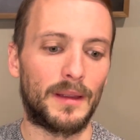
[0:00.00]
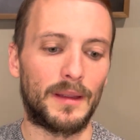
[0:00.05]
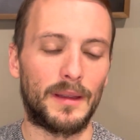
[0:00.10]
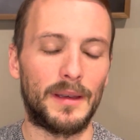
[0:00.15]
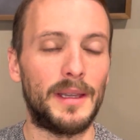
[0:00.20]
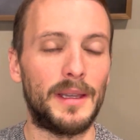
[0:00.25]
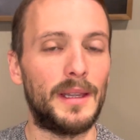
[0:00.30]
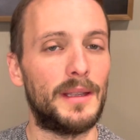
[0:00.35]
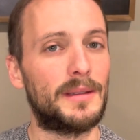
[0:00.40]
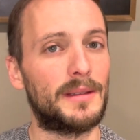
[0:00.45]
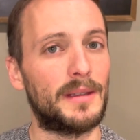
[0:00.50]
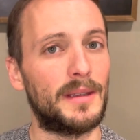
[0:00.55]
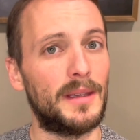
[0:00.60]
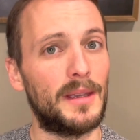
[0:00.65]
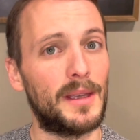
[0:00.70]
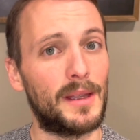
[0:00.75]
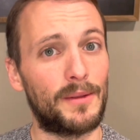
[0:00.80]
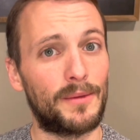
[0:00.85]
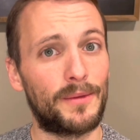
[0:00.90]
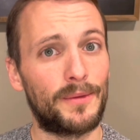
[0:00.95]
needs to
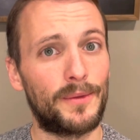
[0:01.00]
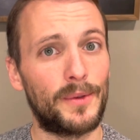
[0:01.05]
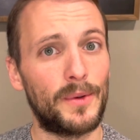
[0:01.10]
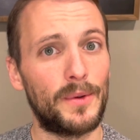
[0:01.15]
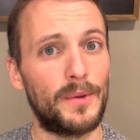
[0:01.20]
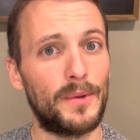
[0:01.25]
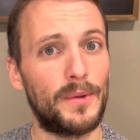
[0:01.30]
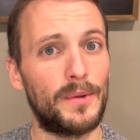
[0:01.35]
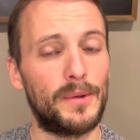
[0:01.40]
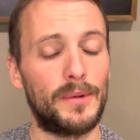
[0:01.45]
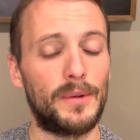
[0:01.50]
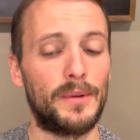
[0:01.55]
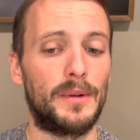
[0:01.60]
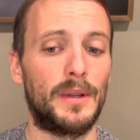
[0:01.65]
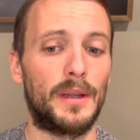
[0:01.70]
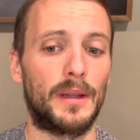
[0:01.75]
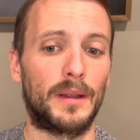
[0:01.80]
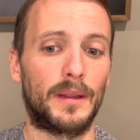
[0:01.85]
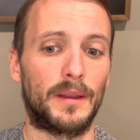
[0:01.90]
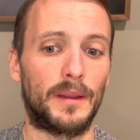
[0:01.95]
eat food,
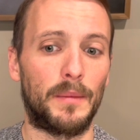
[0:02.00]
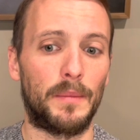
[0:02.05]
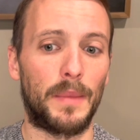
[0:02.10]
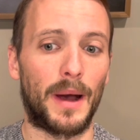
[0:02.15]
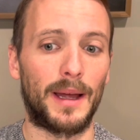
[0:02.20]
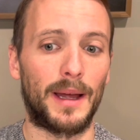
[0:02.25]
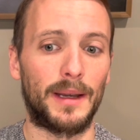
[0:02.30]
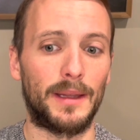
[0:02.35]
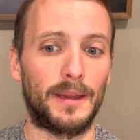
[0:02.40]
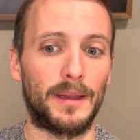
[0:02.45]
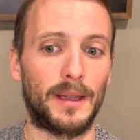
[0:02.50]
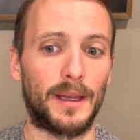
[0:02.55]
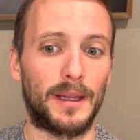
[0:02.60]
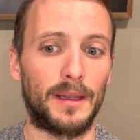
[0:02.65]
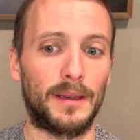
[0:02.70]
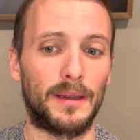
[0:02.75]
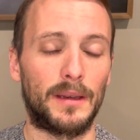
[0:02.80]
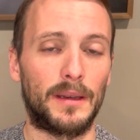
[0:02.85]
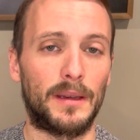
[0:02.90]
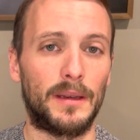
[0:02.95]
the body that
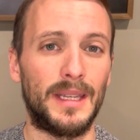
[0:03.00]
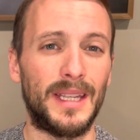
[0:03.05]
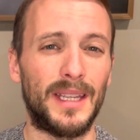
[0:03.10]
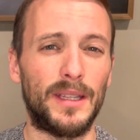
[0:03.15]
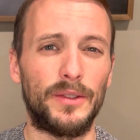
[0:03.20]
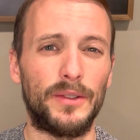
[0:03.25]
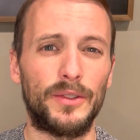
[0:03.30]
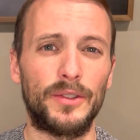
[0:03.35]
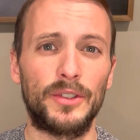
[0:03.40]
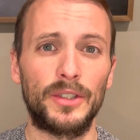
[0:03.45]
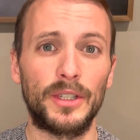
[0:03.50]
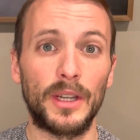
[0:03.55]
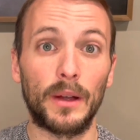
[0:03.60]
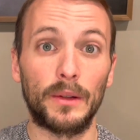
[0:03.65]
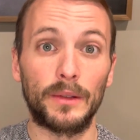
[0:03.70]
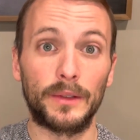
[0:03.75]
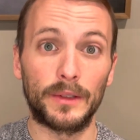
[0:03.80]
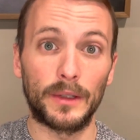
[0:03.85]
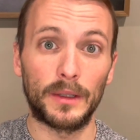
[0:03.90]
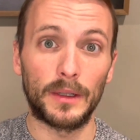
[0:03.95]
needs
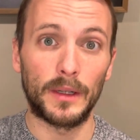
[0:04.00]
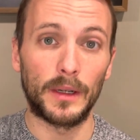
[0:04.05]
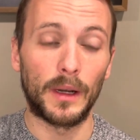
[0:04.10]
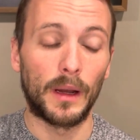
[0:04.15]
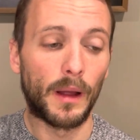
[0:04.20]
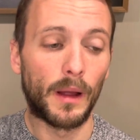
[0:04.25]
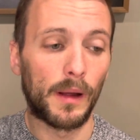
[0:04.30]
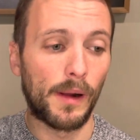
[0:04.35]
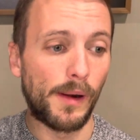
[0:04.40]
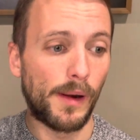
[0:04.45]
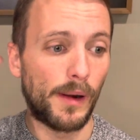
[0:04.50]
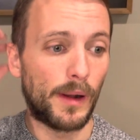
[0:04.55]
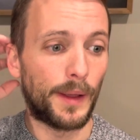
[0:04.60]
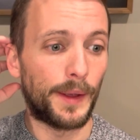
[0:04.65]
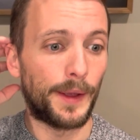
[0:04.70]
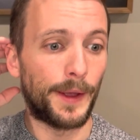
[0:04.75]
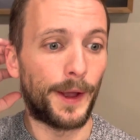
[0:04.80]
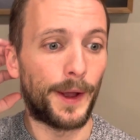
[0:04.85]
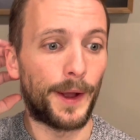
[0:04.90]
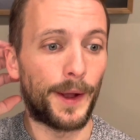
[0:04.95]
shelter.
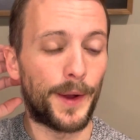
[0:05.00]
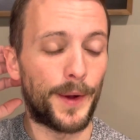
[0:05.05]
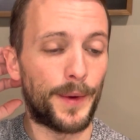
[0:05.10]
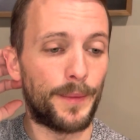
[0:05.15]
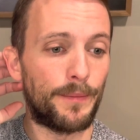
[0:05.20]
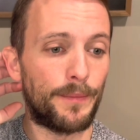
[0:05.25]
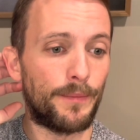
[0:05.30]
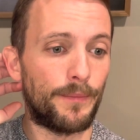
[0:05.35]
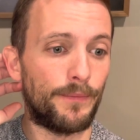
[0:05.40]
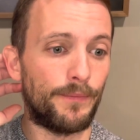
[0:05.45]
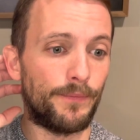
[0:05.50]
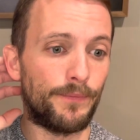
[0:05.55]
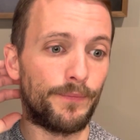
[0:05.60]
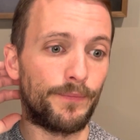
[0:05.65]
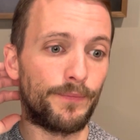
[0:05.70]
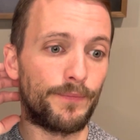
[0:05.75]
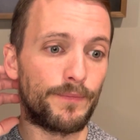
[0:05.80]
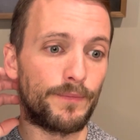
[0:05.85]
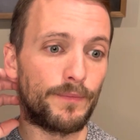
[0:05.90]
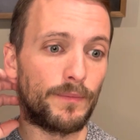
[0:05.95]

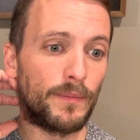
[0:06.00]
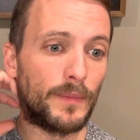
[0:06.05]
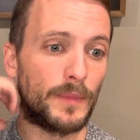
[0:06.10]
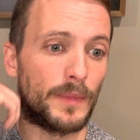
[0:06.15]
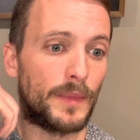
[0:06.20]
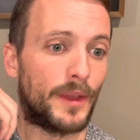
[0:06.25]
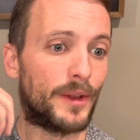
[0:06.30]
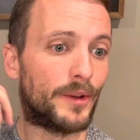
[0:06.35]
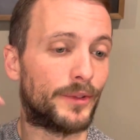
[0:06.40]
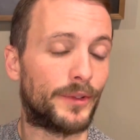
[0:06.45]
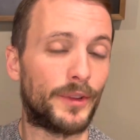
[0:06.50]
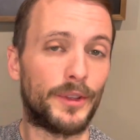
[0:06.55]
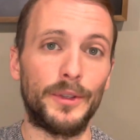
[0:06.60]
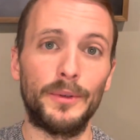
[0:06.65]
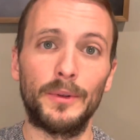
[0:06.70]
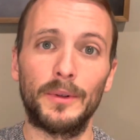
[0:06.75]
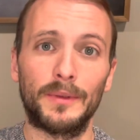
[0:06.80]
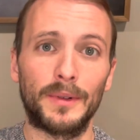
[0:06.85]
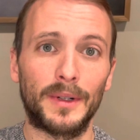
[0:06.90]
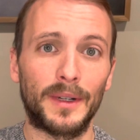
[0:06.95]
There's the
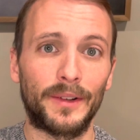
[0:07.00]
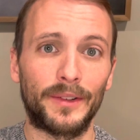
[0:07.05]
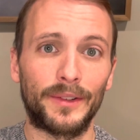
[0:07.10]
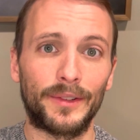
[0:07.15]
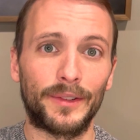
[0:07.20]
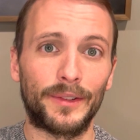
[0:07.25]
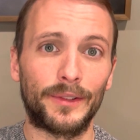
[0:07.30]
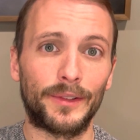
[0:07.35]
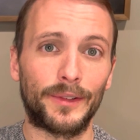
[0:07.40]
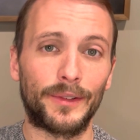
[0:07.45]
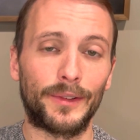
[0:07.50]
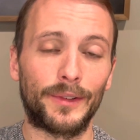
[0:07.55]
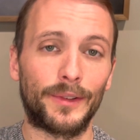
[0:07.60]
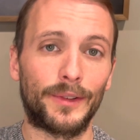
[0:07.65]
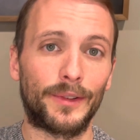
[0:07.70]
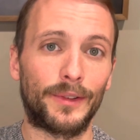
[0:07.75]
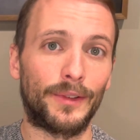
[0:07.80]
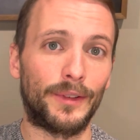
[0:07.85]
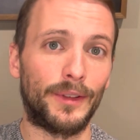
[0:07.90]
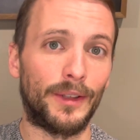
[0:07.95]
universe.
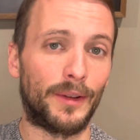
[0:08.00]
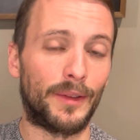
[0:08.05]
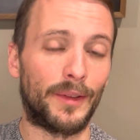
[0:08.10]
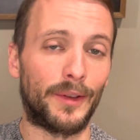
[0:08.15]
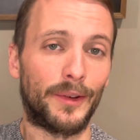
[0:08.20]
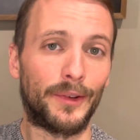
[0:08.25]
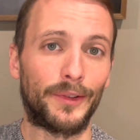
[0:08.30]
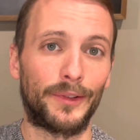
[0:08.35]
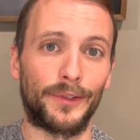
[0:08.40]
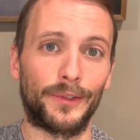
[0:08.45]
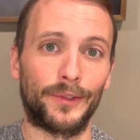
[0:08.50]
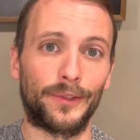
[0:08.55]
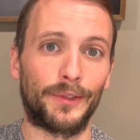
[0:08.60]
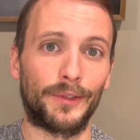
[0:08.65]
There's